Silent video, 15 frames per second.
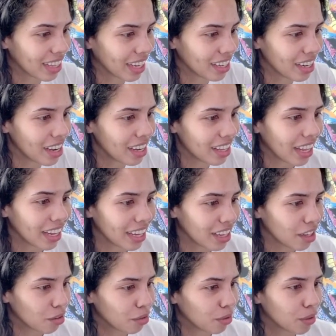Like, not, in, like, in
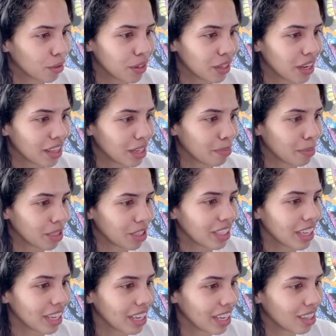the crew or nothing, but just,
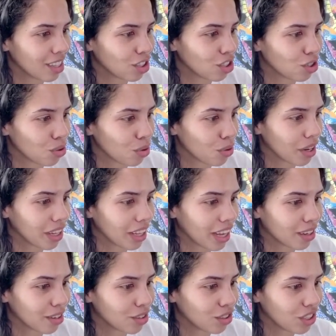like, in the story,
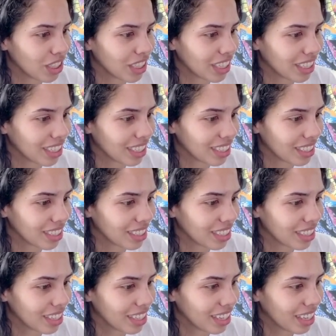like, who she is.
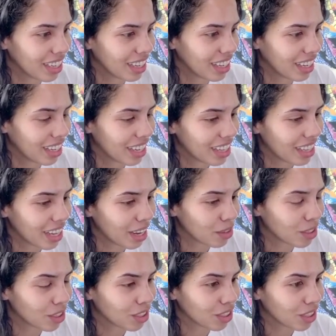That
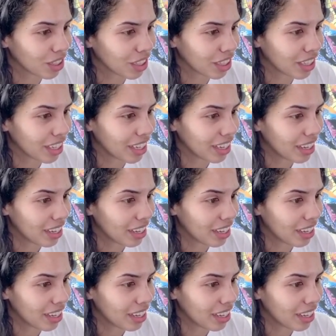was good.